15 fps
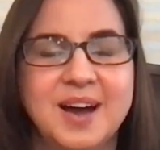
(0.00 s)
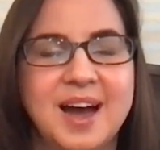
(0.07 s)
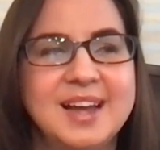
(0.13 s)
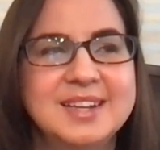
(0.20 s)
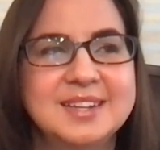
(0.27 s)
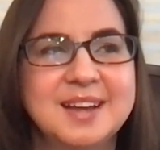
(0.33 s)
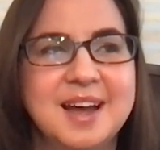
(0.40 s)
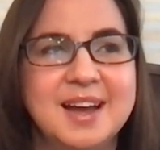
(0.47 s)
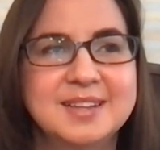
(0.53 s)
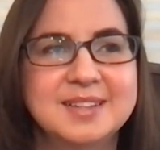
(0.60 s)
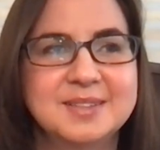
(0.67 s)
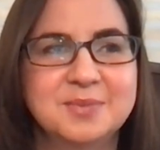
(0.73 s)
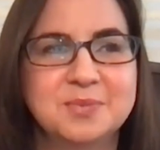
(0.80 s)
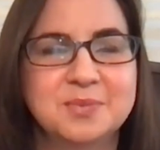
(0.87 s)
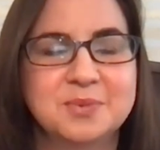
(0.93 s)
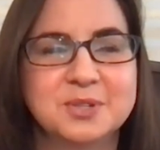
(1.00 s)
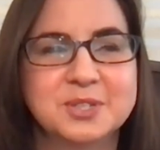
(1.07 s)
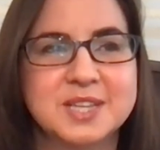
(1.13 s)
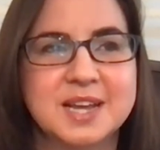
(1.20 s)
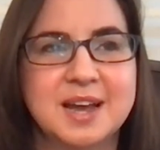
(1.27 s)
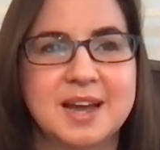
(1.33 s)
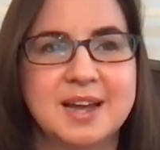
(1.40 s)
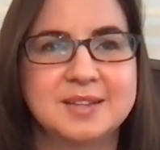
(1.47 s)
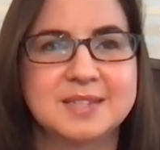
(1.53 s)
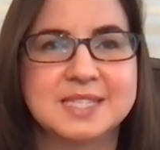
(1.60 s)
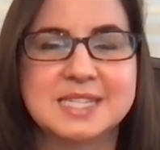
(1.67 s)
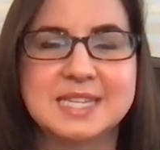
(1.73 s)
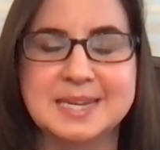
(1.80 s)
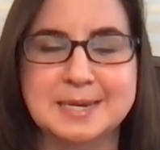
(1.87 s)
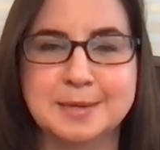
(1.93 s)
I will say I
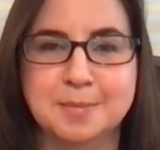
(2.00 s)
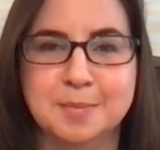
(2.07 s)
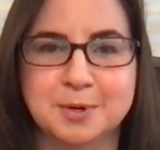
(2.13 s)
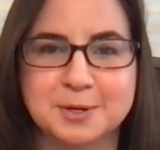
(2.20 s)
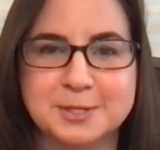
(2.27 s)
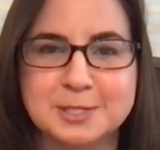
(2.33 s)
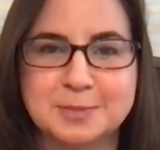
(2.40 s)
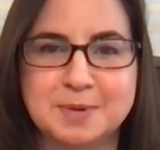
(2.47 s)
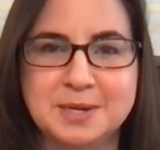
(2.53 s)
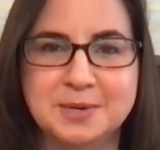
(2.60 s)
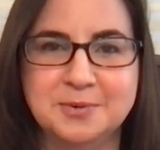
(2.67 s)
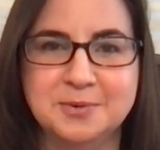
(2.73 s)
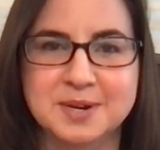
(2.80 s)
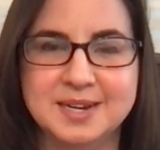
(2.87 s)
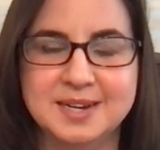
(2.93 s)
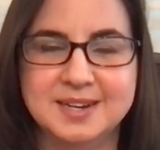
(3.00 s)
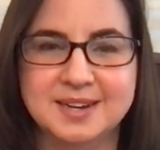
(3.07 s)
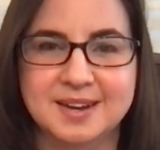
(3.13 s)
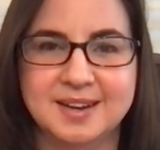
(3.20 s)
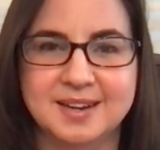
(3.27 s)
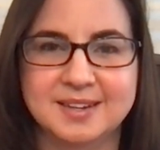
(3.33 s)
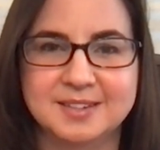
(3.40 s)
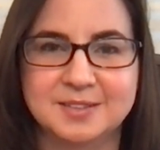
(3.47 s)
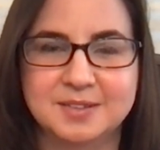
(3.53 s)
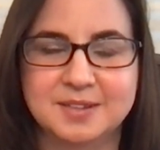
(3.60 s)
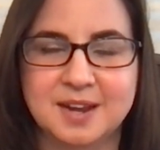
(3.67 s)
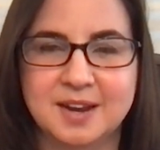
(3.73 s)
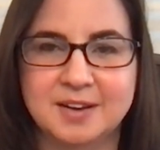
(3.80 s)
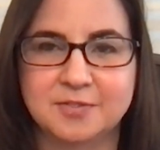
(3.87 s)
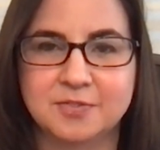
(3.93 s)
skim or speed read. I
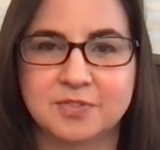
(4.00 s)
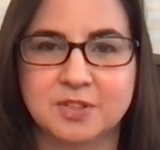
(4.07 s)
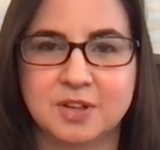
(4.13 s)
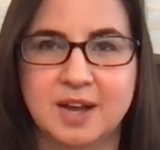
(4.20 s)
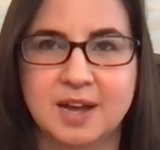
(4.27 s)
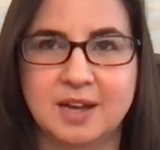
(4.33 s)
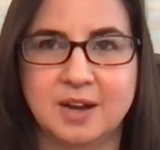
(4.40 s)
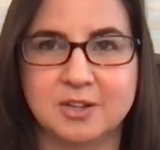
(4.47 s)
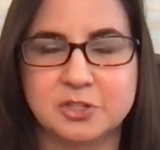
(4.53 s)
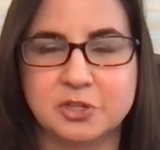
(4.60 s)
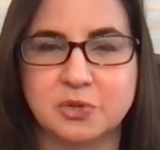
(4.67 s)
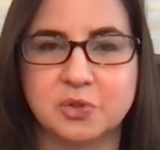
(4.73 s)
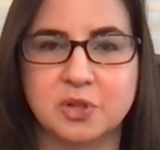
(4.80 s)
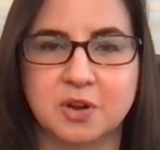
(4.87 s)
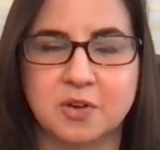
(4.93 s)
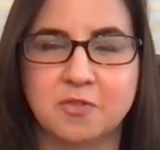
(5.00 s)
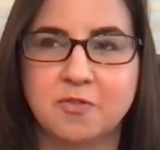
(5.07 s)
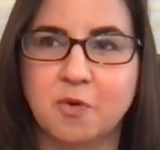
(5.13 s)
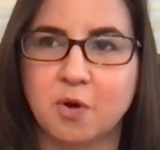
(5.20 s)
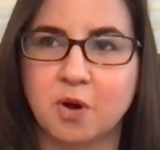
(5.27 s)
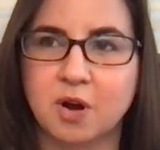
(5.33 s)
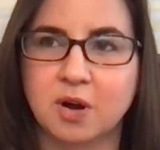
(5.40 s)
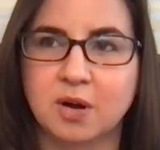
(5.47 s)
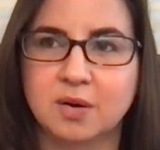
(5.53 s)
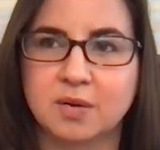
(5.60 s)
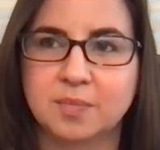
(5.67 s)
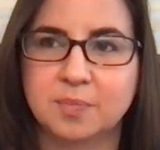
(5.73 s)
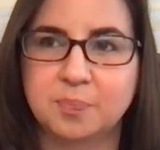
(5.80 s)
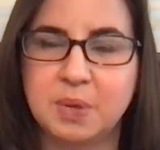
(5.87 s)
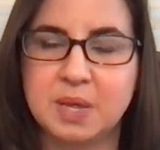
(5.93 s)
also look for
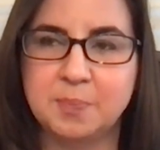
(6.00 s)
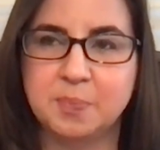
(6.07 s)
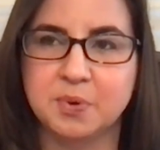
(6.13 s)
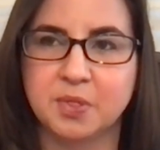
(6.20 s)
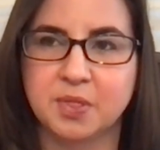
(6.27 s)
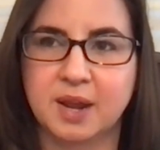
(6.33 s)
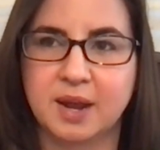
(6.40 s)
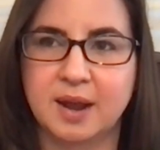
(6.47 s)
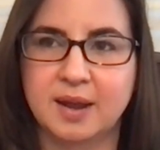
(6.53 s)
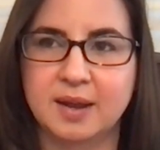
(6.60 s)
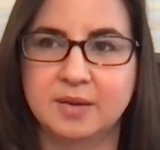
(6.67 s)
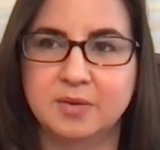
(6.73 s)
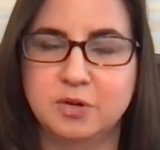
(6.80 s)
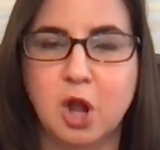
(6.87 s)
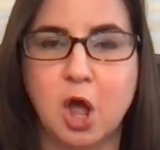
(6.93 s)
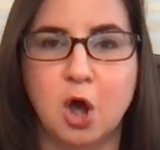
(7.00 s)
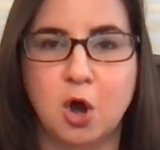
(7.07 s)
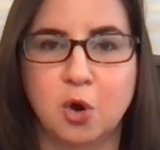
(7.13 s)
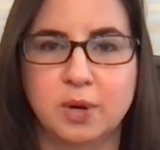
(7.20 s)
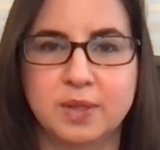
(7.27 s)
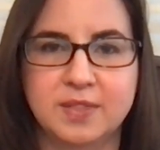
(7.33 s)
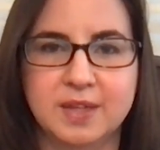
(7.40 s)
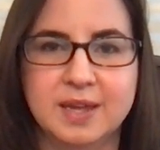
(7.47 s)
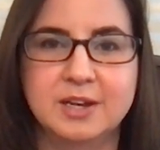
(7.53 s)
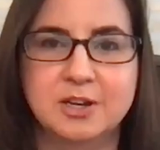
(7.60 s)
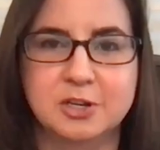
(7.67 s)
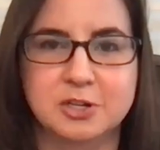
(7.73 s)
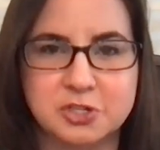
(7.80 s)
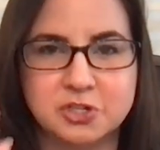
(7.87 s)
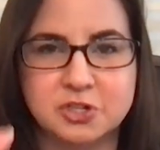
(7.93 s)
people that I know in the
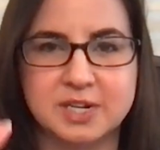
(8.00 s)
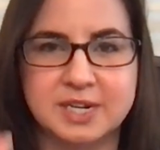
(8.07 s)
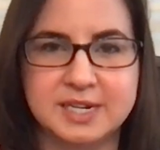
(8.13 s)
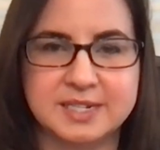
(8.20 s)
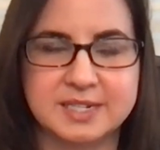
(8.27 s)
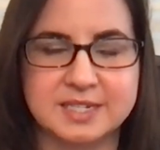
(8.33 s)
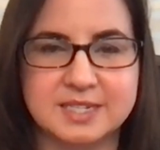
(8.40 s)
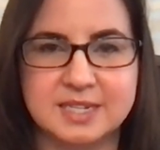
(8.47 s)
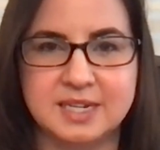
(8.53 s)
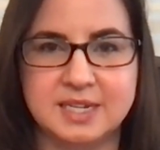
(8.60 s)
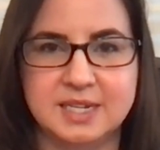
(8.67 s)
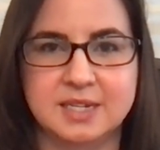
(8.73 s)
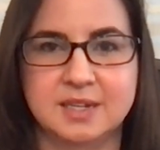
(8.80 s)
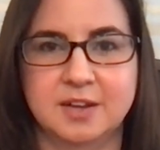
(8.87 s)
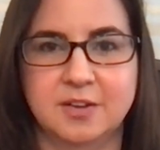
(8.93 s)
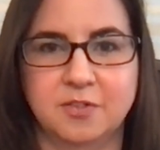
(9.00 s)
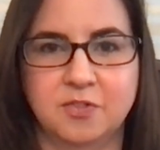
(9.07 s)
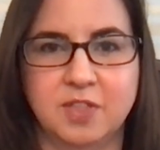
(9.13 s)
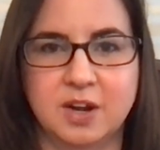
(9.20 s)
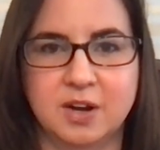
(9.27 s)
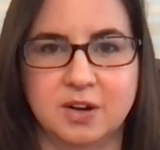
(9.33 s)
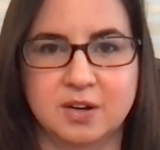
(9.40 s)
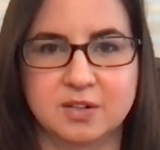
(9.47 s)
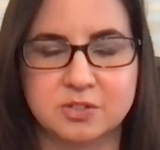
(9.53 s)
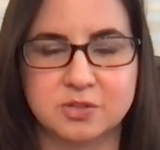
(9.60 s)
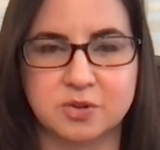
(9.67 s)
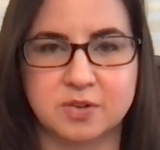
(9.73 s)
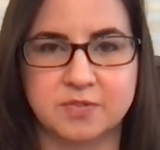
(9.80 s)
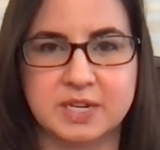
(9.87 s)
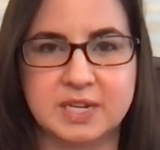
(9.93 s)
industry to see if they're
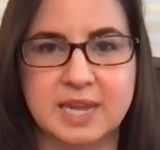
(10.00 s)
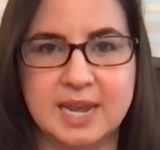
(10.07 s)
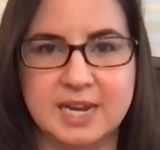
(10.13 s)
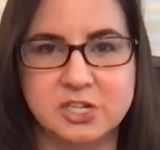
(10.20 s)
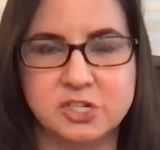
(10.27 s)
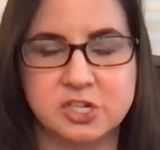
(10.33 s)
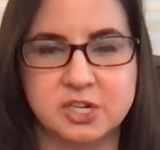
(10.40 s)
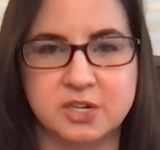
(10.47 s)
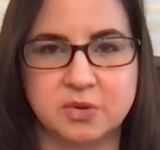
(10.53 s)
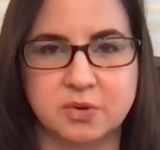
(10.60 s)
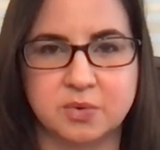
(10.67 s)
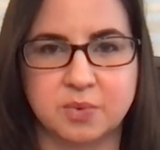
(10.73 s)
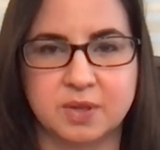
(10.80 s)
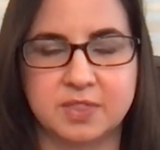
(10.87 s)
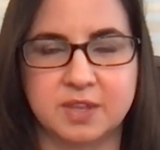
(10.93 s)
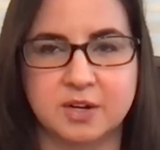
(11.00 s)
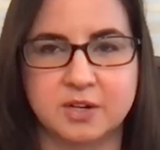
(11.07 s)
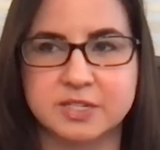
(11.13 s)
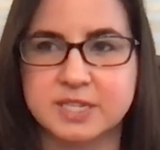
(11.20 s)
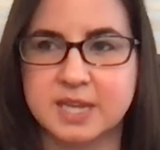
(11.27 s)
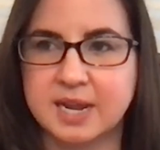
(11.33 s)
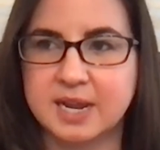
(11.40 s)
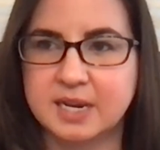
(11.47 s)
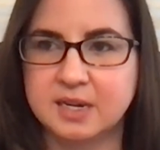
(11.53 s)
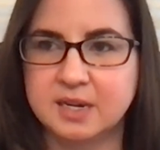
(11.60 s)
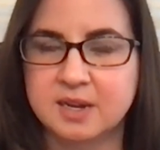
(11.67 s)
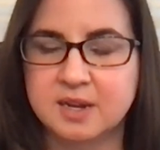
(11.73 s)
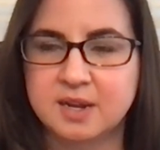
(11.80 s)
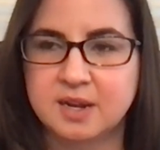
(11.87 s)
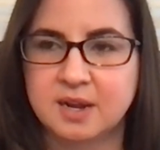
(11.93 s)
sort of engaging or what they're
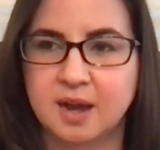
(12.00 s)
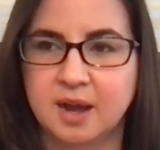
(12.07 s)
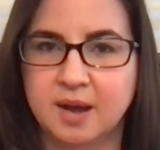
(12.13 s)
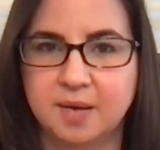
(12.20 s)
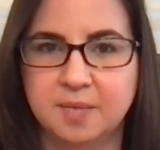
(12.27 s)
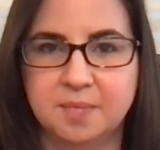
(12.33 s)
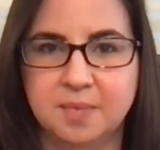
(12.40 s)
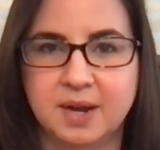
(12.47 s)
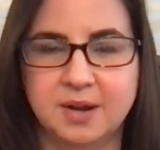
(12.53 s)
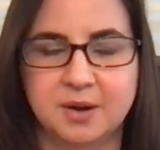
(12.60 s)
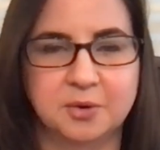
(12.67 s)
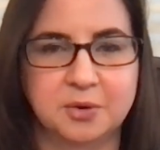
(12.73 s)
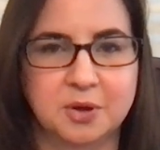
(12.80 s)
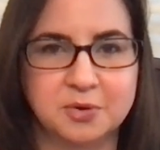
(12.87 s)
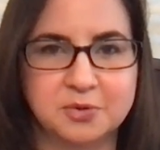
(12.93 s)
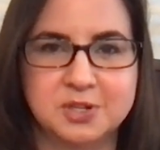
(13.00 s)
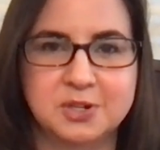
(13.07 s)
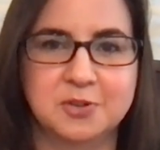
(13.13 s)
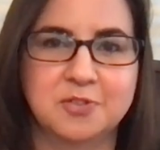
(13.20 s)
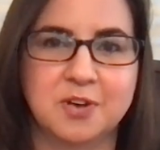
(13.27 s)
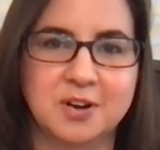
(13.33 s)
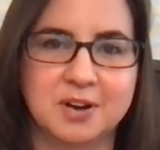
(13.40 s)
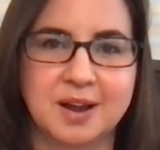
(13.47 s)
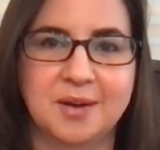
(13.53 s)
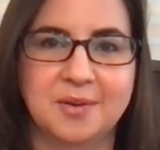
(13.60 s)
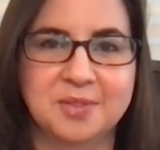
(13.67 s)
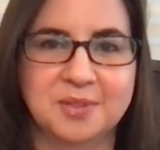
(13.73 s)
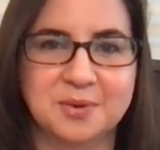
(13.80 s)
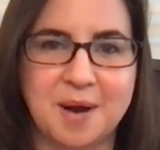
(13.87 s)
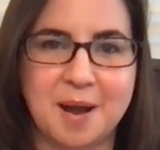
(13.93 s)
saying. I don't go too far
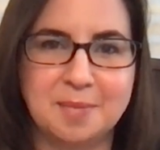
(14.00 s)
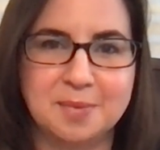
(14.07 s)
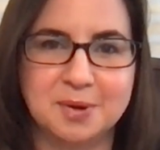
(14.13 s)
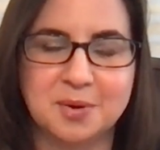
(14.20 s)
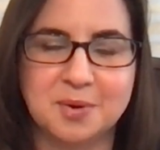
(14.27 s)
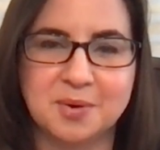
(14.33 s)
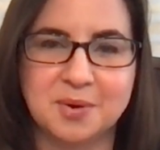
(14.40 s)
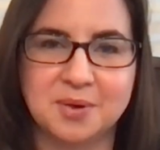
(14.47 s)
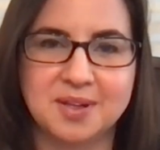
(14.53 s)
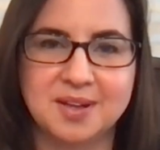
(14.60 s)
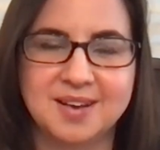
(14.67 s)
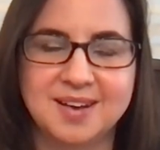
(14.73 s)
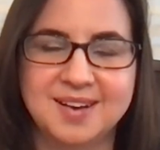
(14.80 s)
down the rabbit hole.